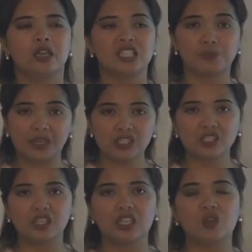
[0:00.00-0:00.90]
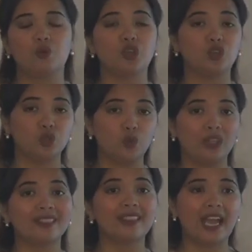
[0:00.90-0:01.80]
especially when you're
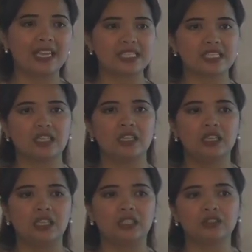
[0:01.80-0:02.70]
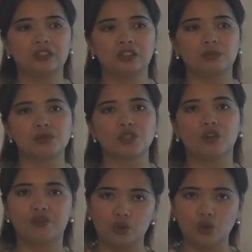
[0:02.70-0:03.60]
doing tasks in terms
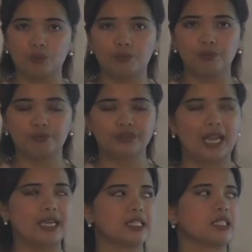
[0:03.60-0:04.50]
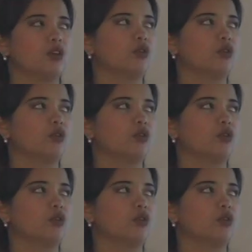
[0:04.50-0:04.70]
of group tasks,